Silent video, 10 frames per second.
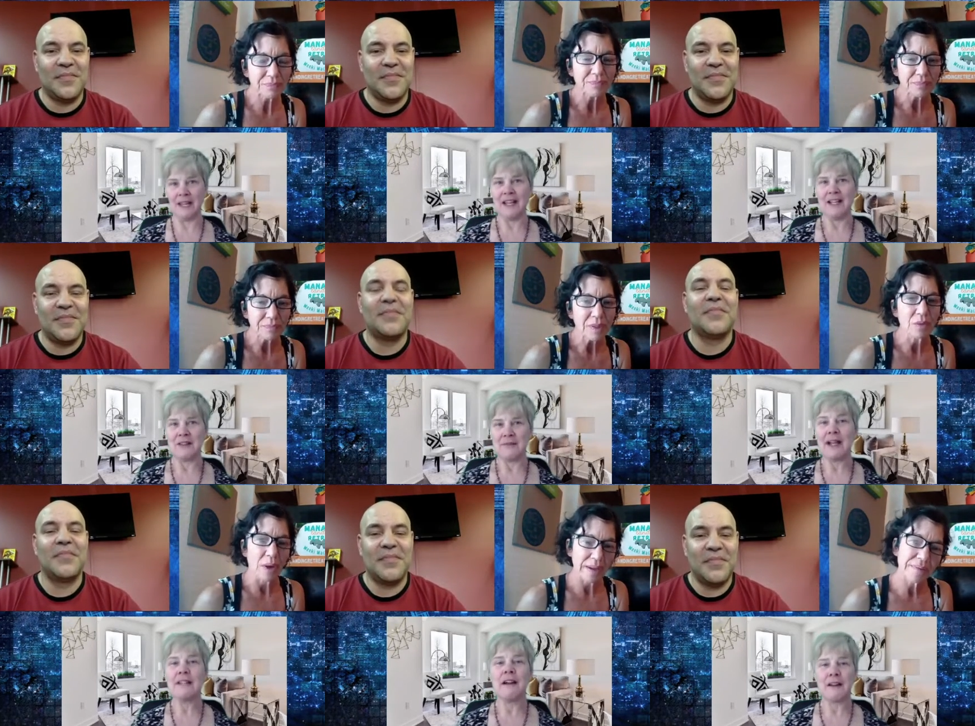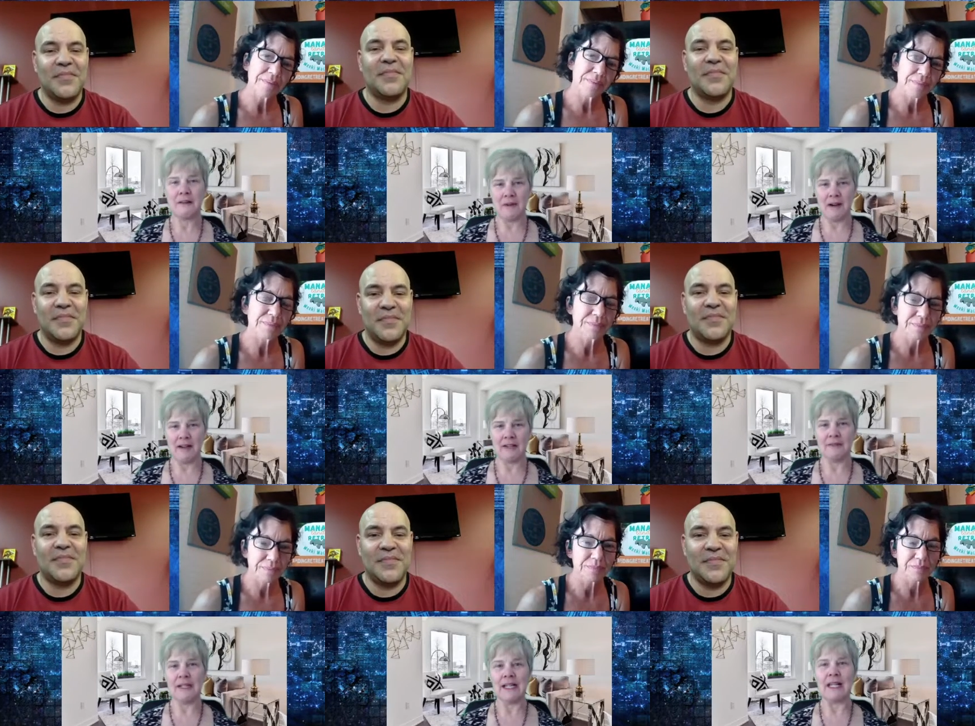Speaker 1: So my target right. market
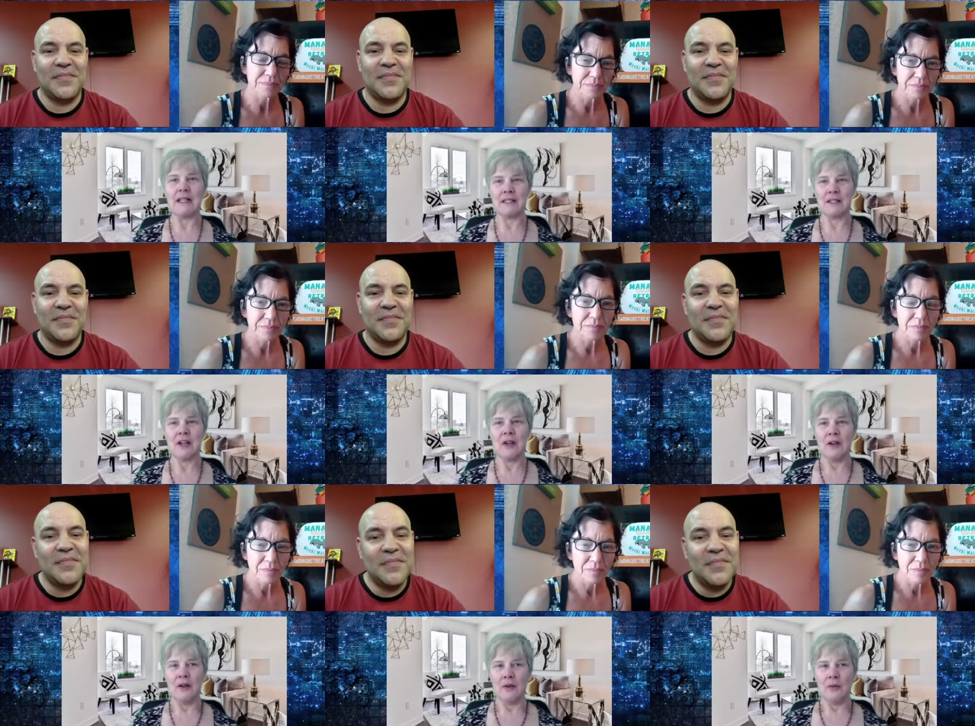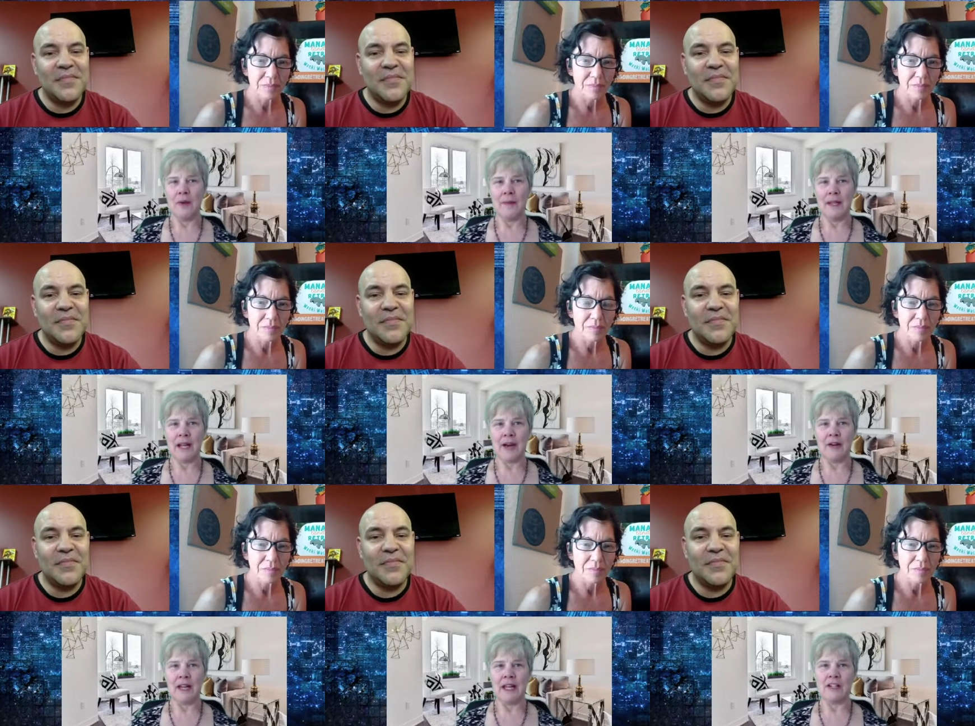really is women
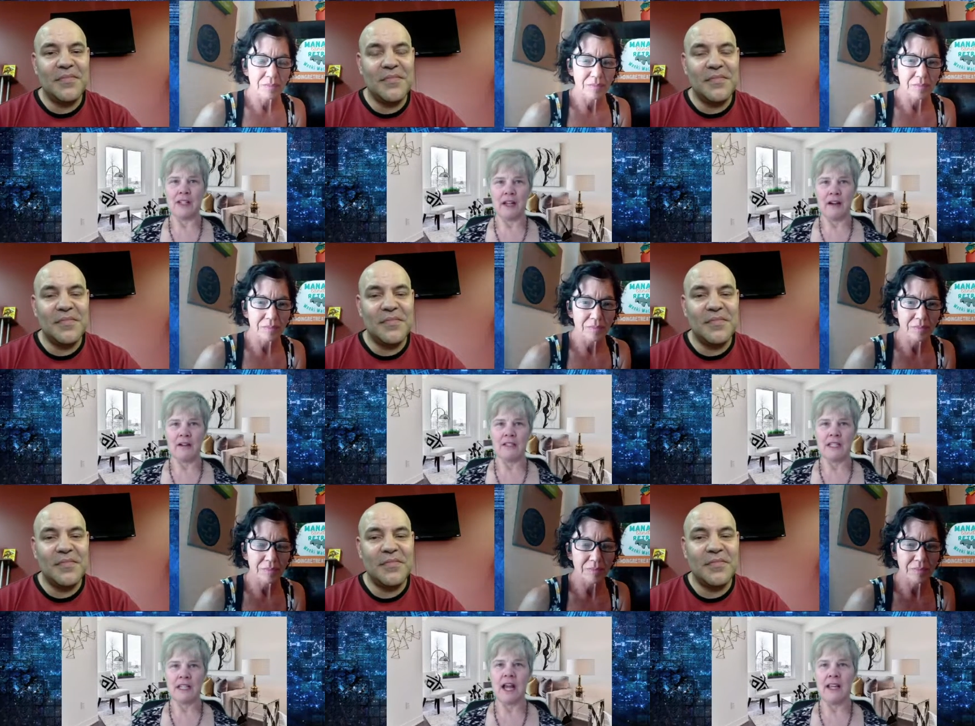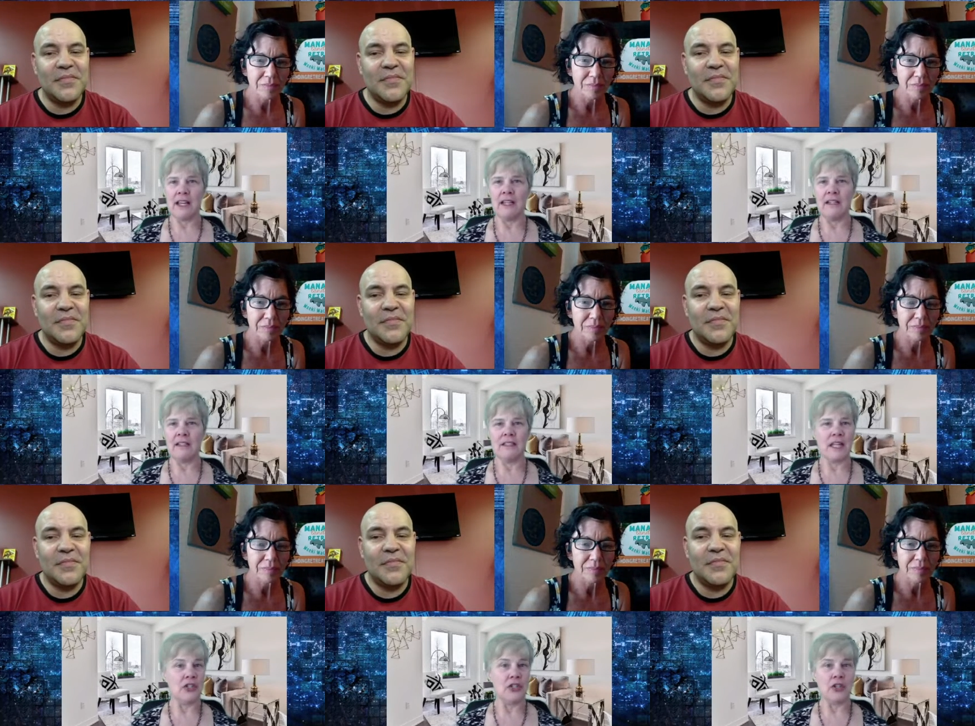our age that are stuck in
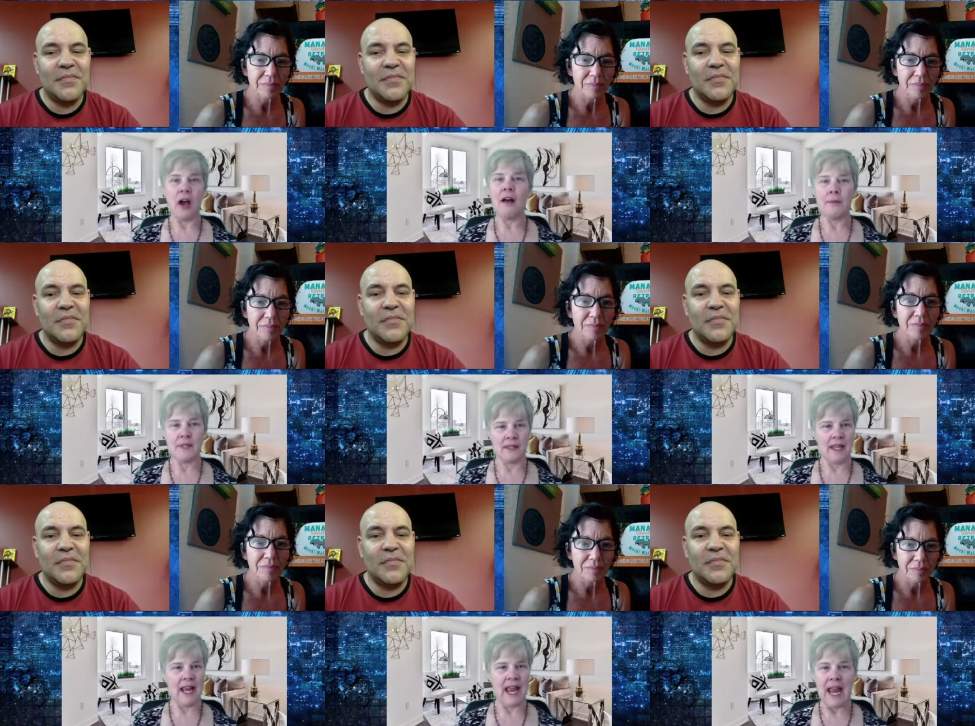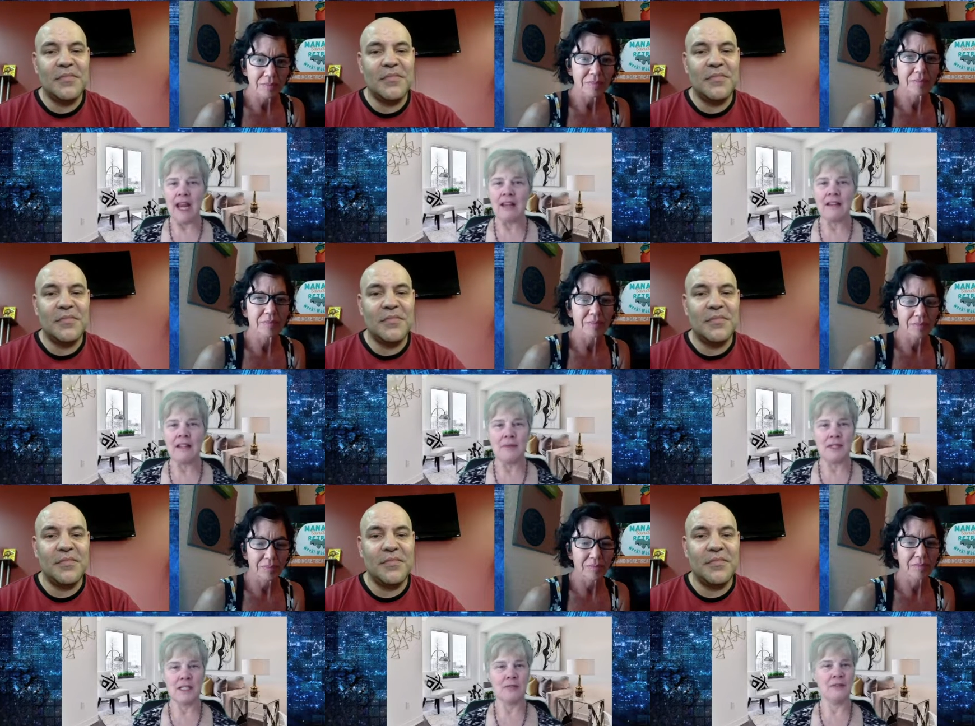say jobs that they hate that they've
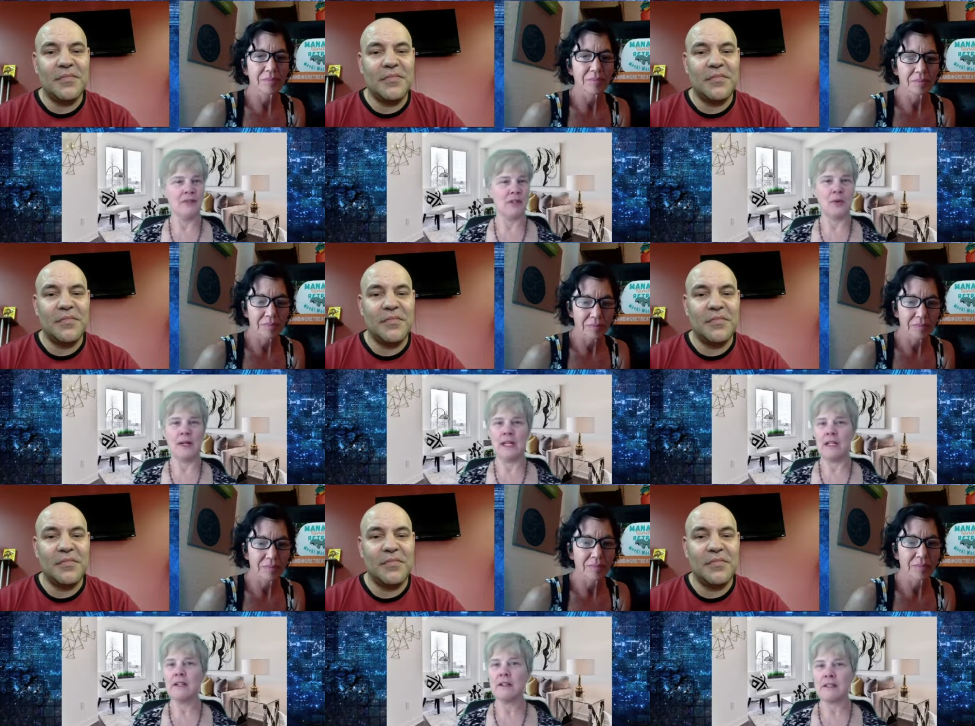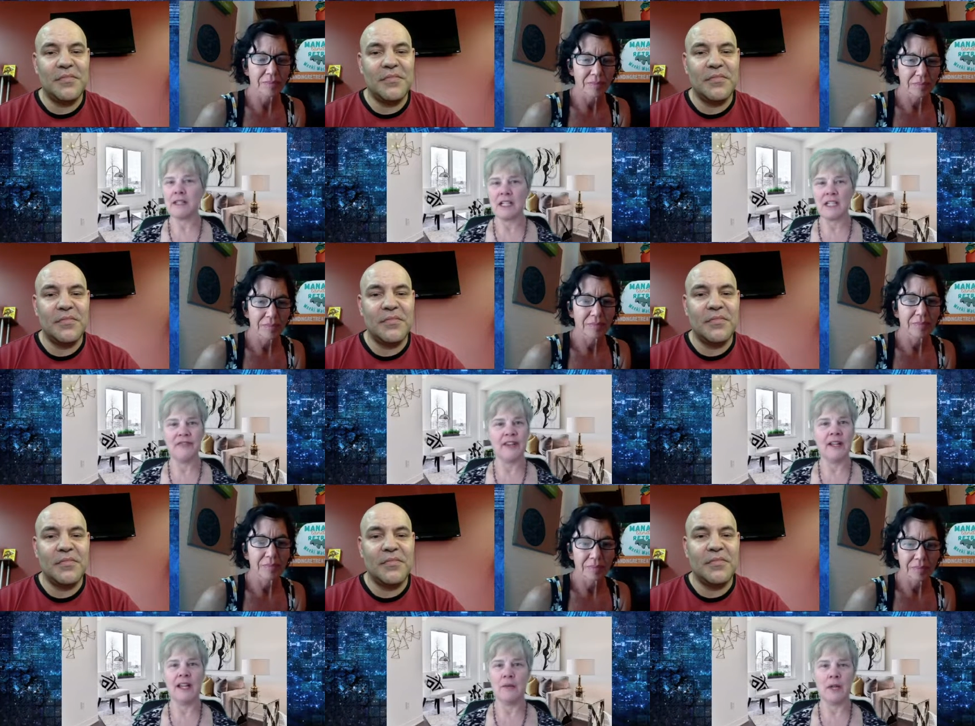been doing for 20 years and they just feel
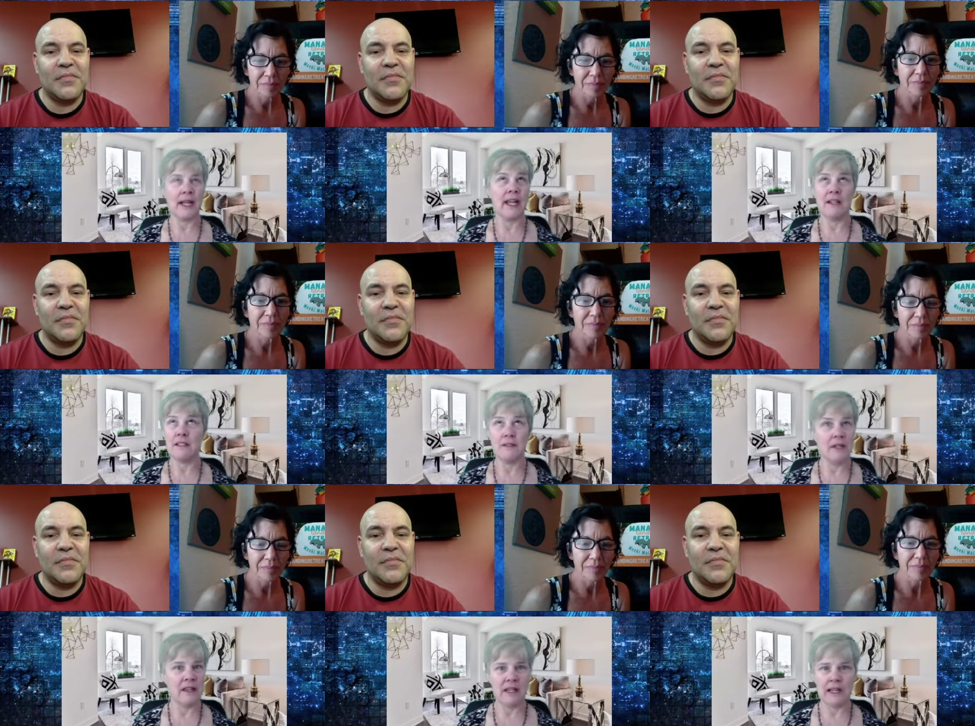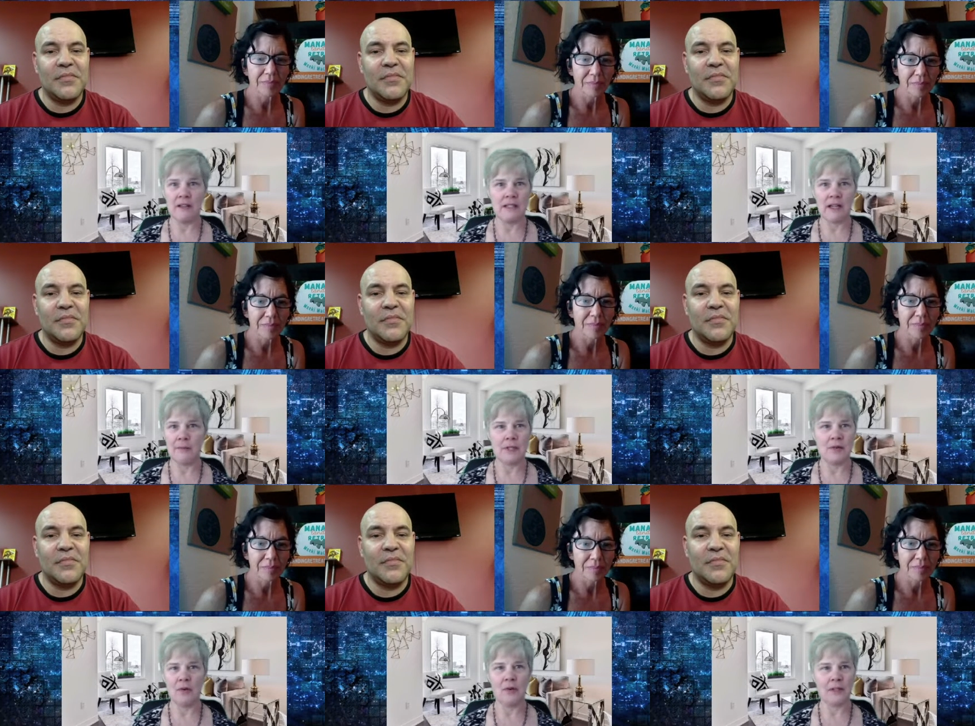like well I can't do anything else now I'm
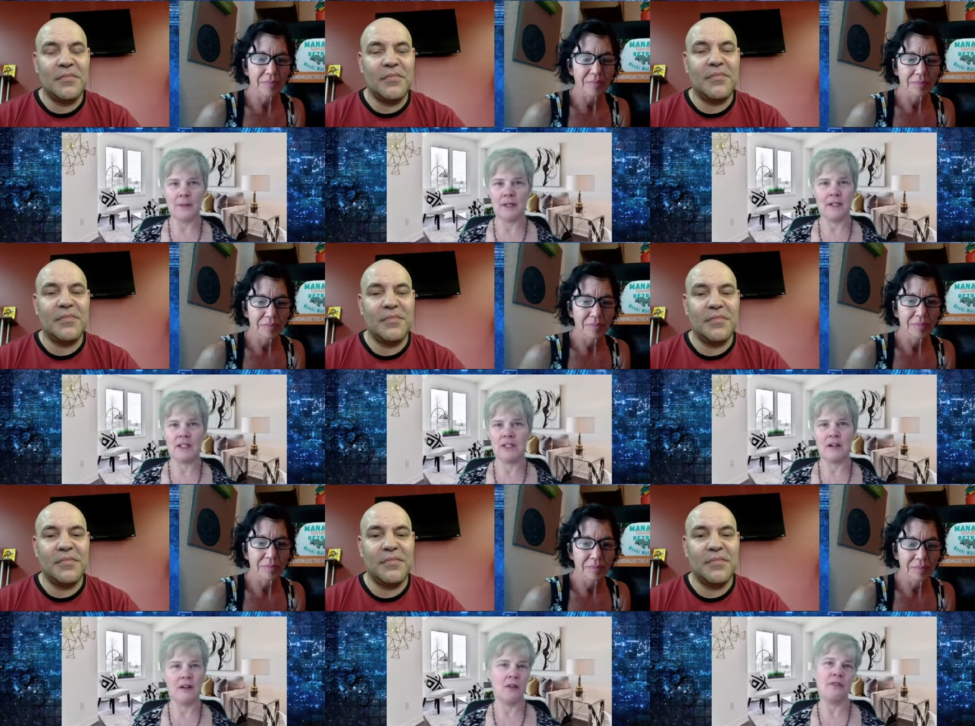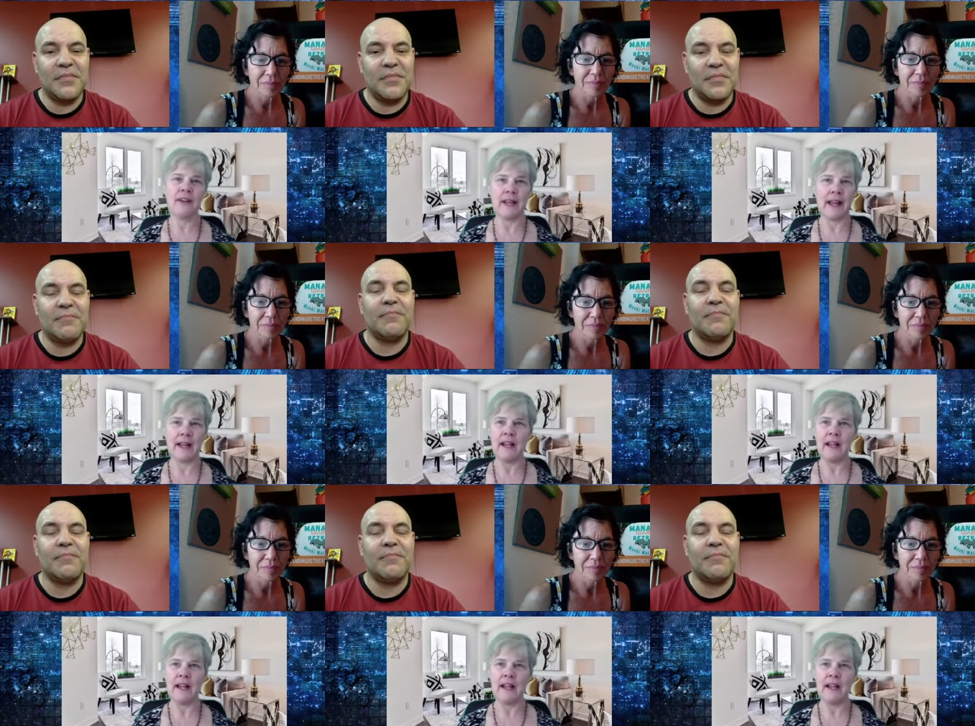too old I'm not going to start all over again